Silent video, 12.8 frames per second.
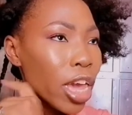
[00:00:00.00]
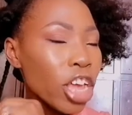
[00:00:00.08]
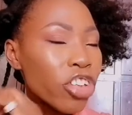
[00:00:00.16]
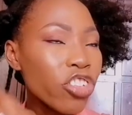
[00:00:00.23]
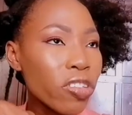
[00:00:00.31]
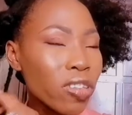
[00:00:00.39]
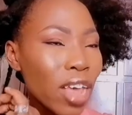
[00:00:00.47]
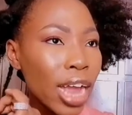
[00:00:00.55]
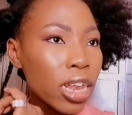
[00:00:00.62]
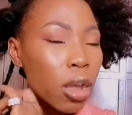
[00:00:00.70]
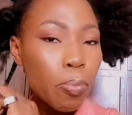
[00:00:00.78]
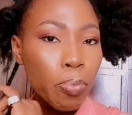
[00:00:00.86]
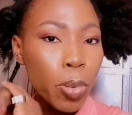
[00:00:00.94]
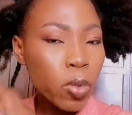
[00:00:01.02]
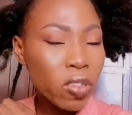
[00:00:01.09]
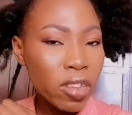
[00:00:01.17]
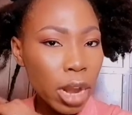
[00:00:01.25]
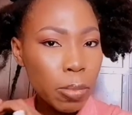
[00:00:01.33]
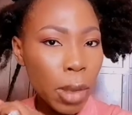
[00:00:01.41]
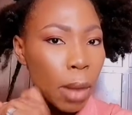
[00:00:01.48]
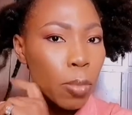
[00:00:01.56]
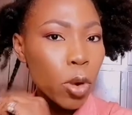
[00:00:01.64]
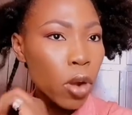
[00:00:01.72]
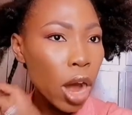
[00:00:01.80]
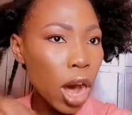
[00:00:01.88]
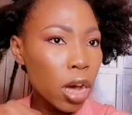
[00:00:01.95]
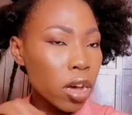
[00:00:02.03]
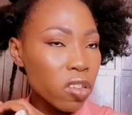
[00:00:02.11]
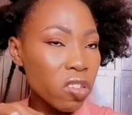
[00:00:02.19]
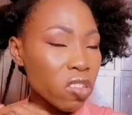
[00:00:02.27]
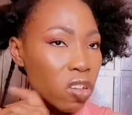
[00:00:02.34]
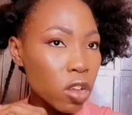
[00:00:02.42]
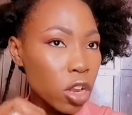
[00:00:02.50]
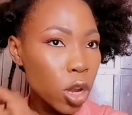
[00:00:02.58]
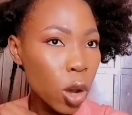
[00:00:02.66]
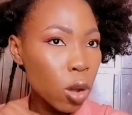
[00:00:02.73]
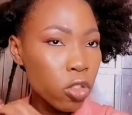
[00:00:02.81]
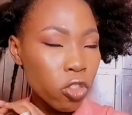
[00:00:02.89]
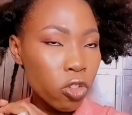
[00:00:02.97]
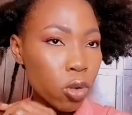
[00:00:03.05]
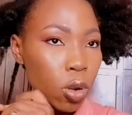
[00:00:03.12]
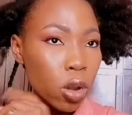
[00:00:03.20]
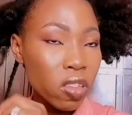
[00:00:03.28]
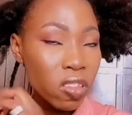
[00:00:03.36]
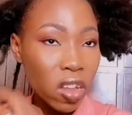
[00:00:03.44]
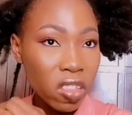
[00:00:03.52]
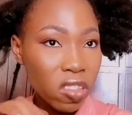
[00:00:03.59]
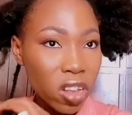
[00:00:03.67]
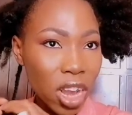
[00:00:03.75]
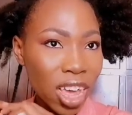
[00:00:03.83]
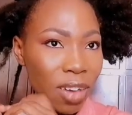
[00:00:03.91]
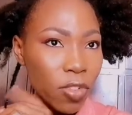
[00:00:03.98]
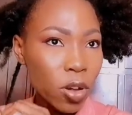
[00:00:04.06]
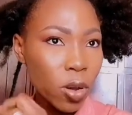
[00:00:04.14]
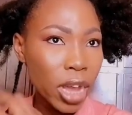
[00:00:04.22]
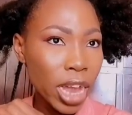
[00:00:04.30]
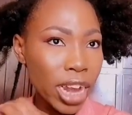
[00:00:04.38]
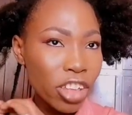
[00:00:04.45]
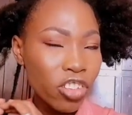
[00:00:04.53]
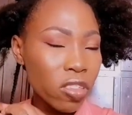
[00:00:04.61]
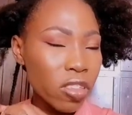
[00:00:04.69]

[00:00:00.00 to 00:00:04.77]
it just kind of boosted my morale, to a certain level. And I